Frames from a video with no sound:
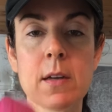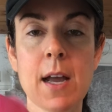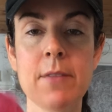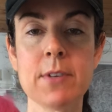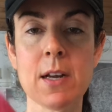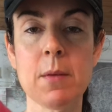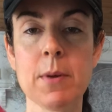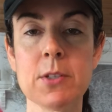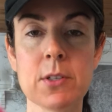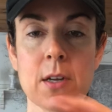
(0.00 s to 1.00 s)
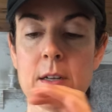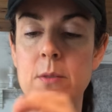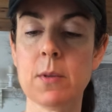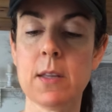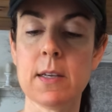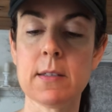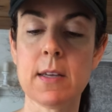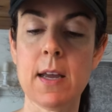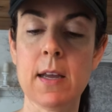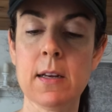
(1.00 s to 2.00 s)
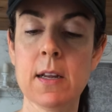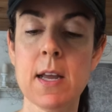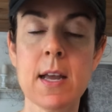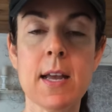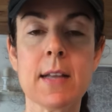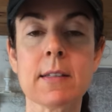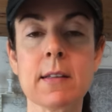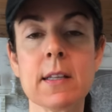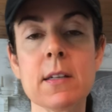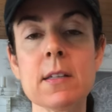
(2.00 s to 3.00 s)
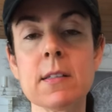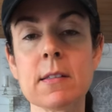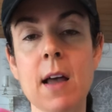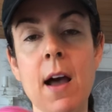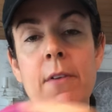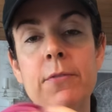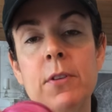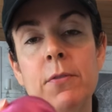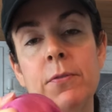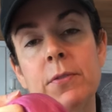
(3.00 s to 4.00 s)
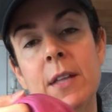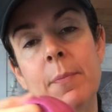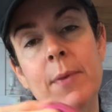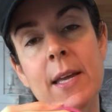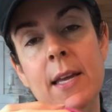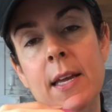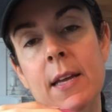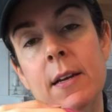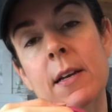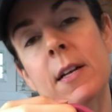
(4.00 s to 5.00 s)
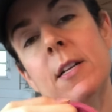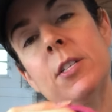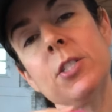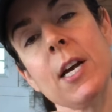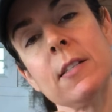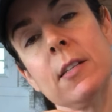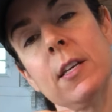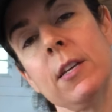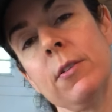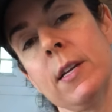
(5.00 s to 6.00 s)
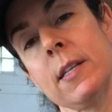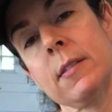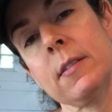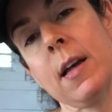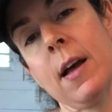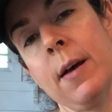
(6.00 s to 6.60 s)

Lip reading: I have done a bunch of dolls with this, and it's a little soft, flippy, just the cutest.